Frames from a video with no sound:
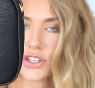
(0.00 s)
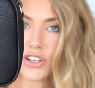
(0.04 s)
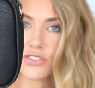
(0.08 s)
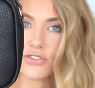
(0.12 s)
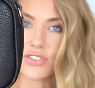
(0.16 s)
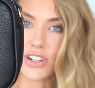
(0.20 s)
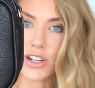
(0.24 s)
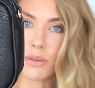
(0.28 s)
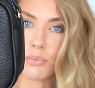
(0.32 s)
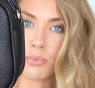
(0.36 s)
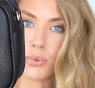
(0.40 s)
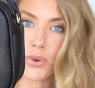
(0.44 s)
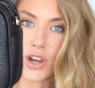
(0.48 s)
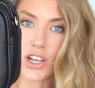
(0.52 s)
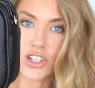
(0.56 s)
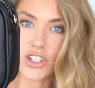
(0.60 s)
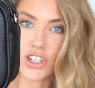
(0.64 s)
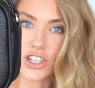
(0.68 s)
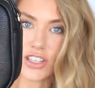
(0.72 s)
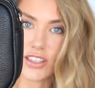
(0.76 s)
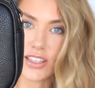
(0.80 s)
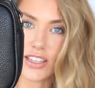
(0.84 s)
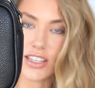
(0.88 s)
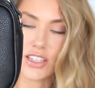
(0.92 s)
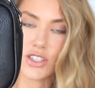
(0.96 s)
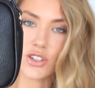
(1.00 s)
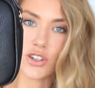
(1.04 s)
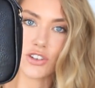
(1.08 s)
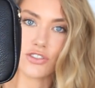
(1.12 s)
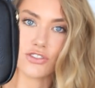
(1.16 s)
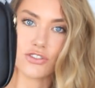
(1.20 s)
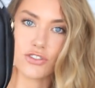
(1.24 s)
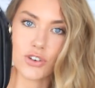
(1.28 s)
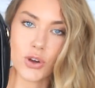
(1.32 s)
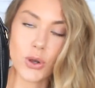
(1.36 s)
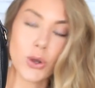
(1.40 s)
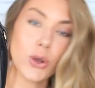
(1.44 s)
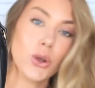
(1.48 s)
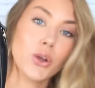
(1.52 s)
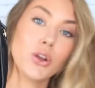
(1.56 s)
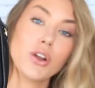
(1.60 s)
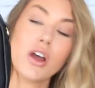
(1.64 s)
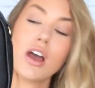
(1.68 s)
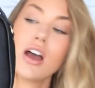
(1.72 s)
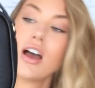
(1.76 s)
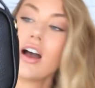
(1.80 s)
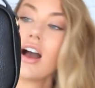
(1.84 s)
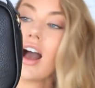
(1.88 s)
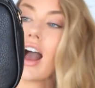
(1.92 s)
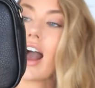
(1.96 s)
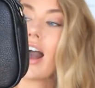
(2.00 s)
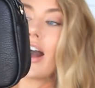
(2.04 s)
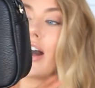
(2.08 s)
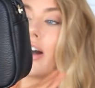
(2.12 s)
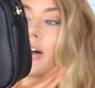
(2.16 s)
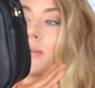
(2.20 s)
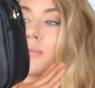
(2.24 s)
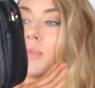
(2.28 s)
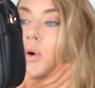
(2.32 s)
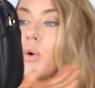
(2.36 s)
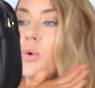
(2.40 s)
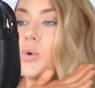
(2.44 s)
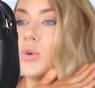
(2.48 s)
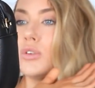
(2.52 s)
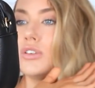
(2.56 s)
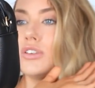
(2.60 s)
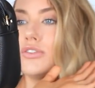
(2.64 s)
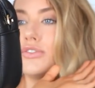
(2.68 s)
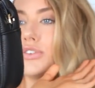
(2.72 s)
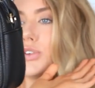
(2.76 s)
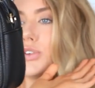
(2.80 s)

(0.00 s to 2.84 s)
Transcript: You can fit a brush in this, your phone, um, all